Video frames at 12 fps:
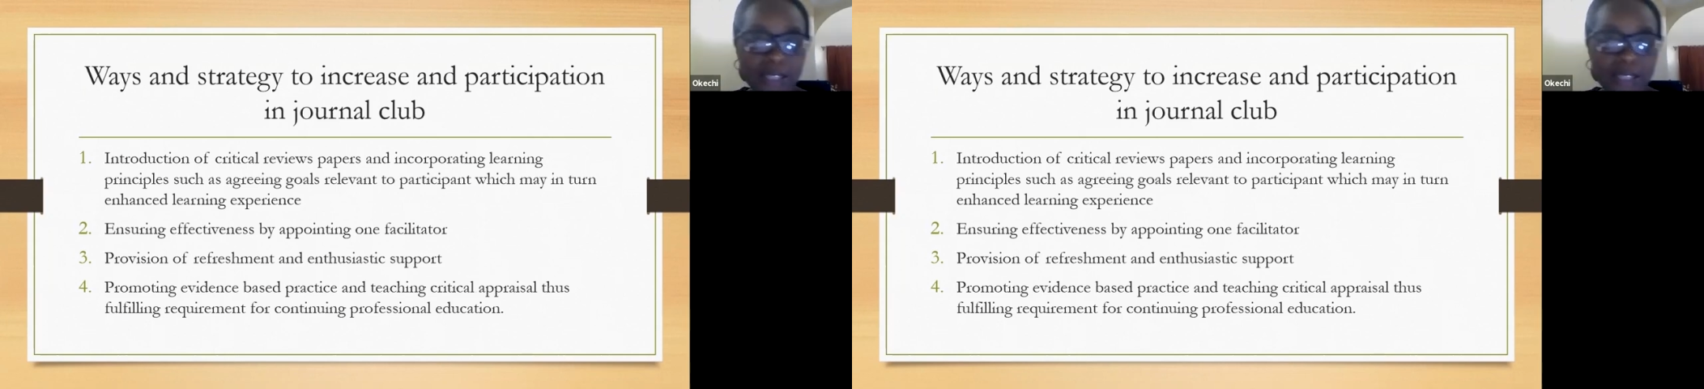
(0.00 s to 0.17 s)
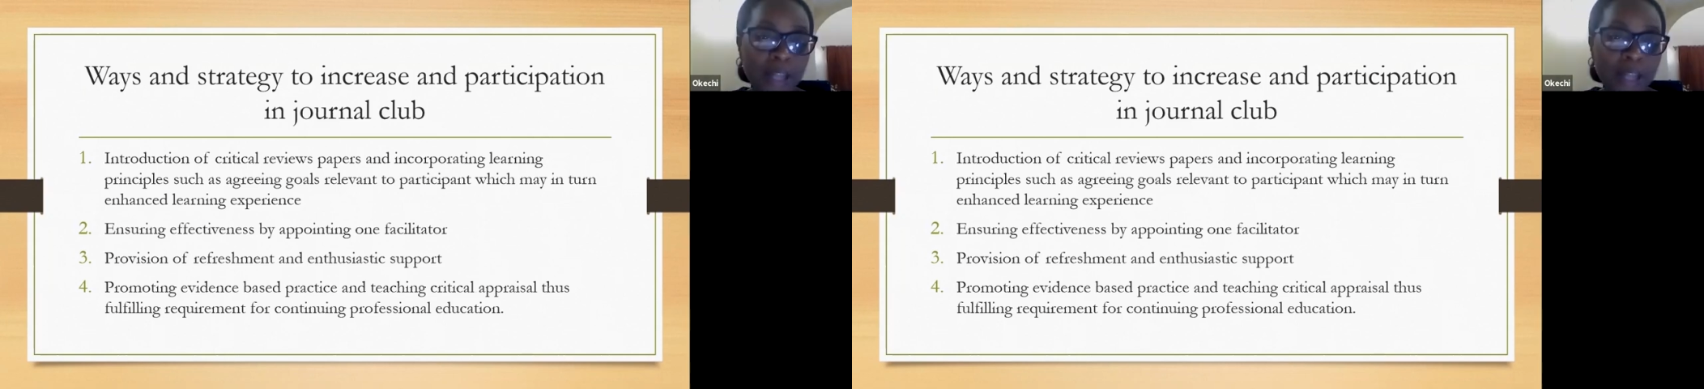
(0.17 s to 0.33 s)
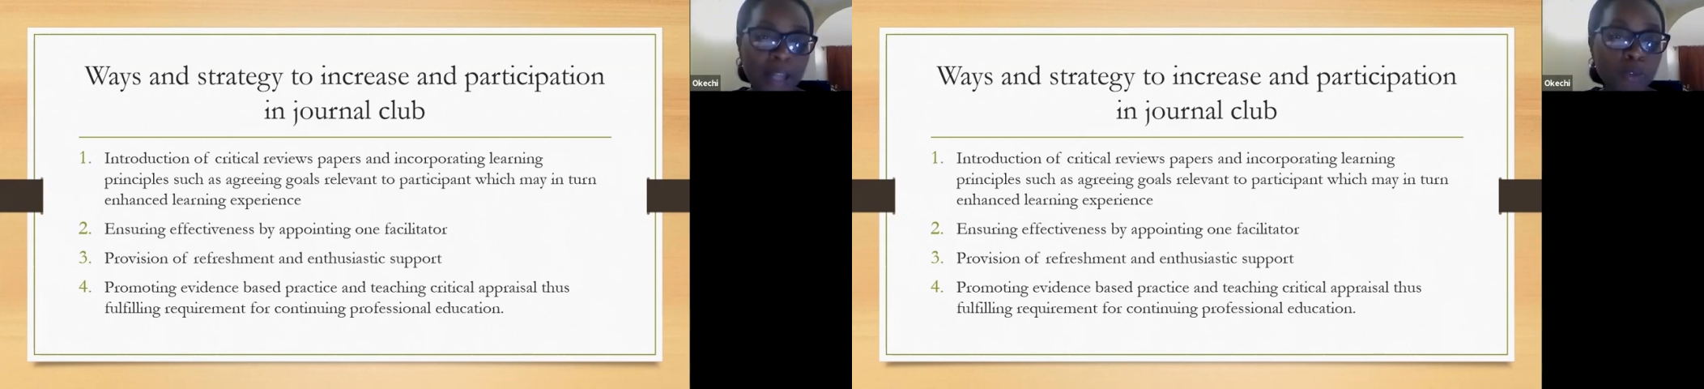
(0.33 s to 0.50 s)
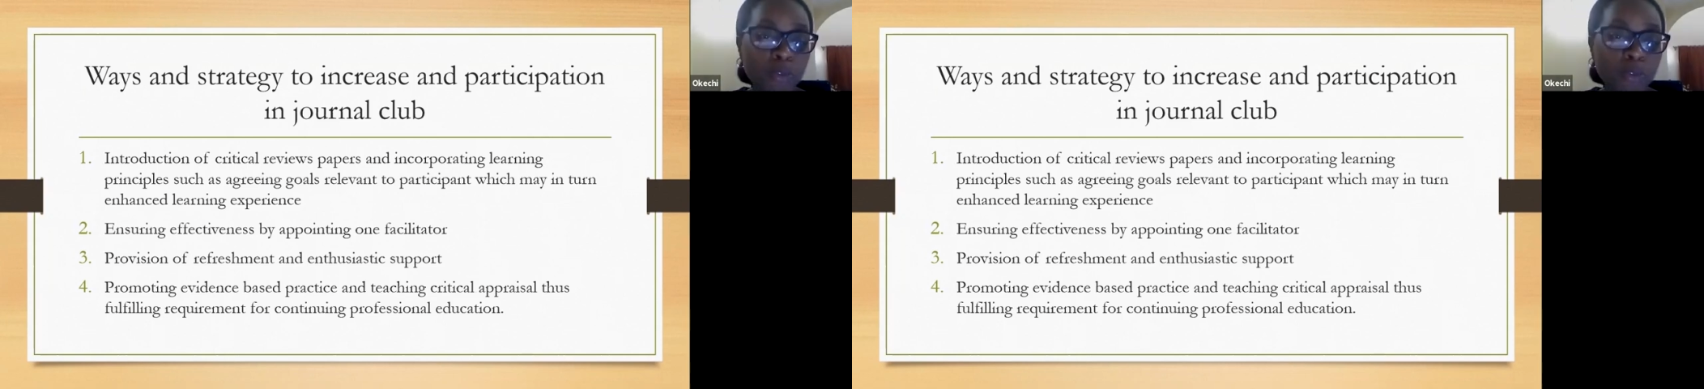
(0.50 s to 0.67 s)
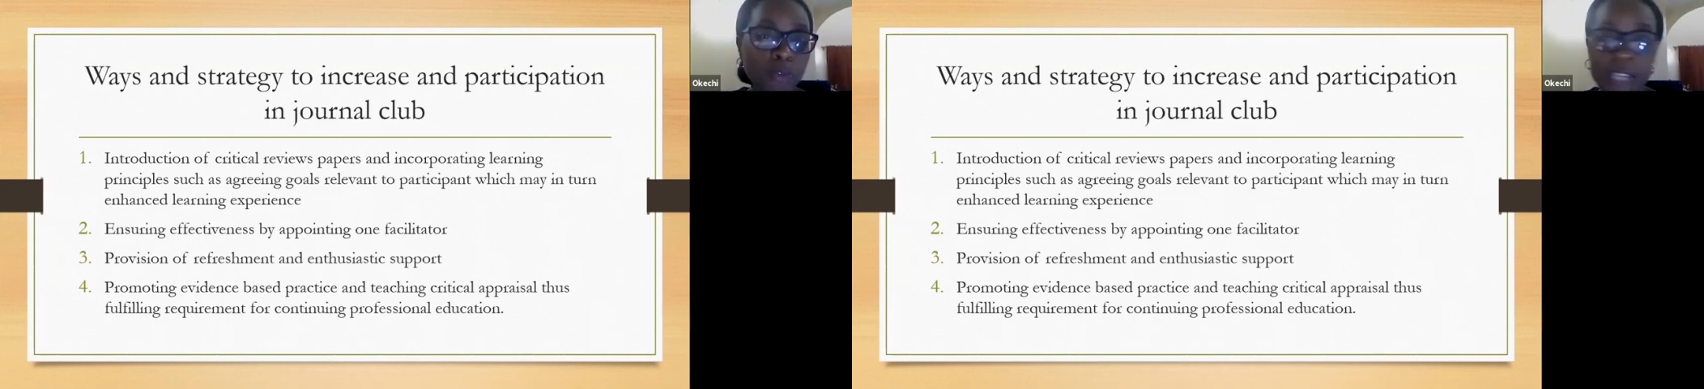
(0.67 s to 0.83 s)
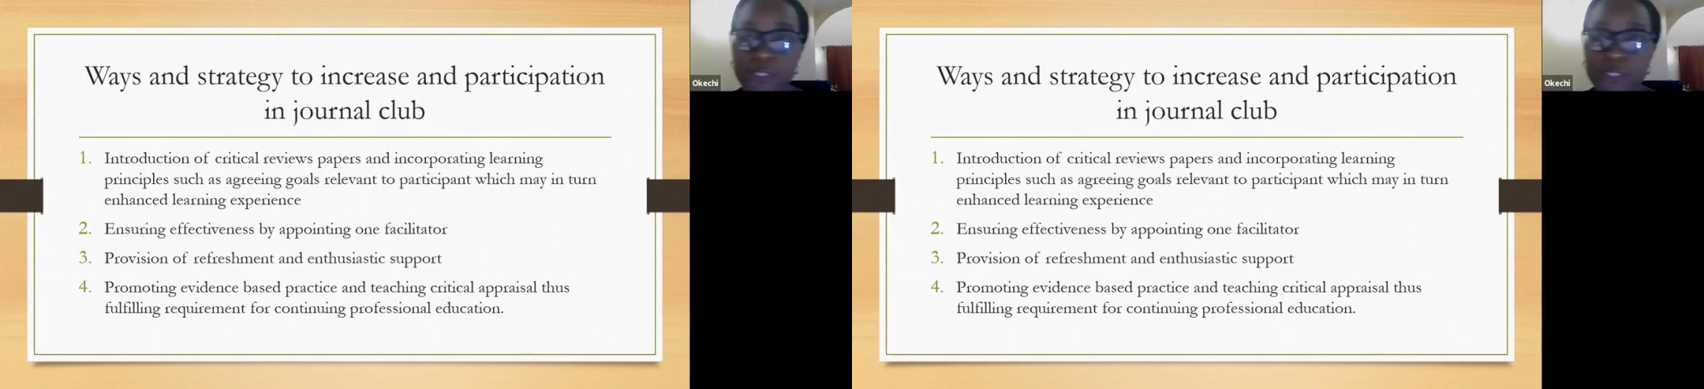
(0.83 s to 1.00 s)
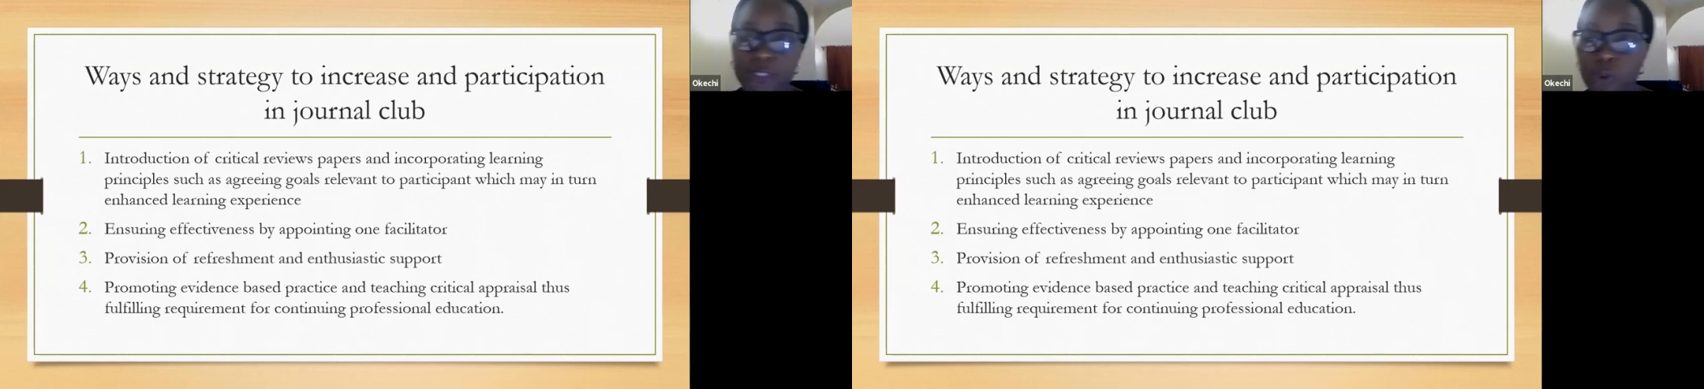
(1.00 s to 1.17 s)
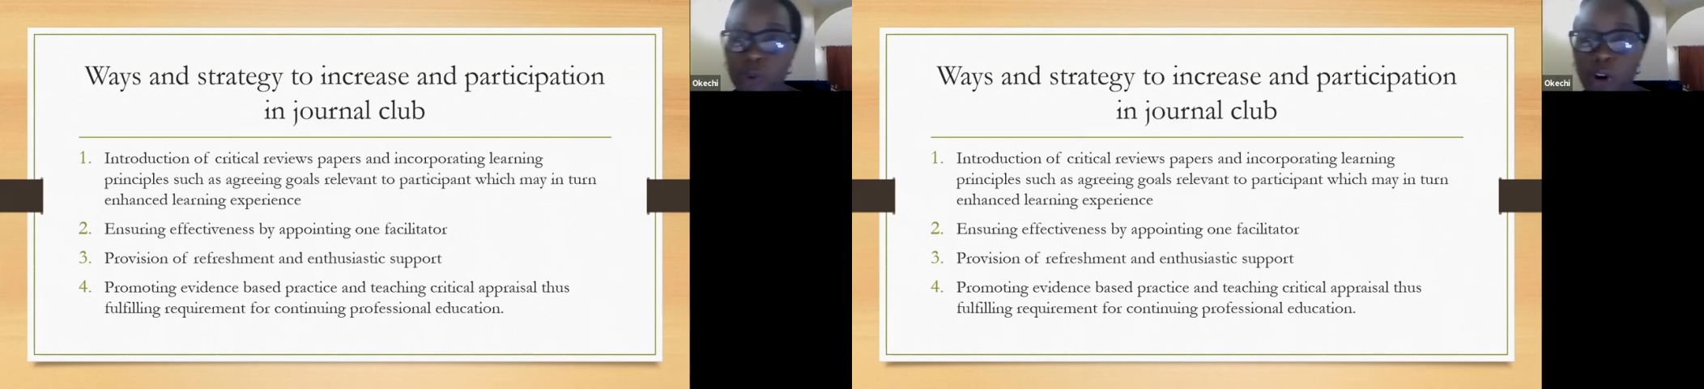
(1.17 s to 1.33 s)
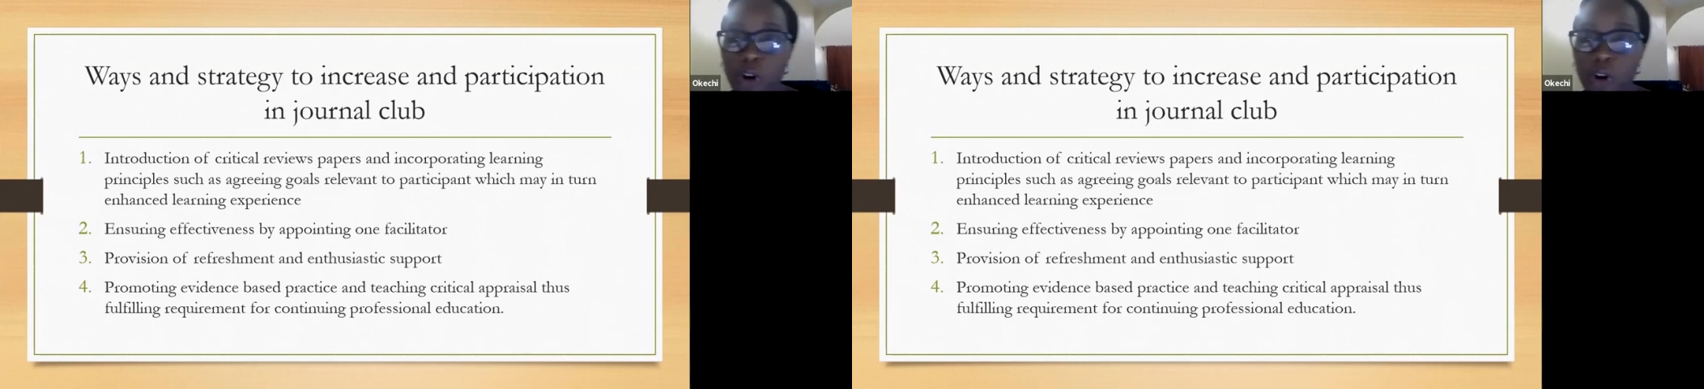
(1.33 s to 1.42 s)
participants will be willing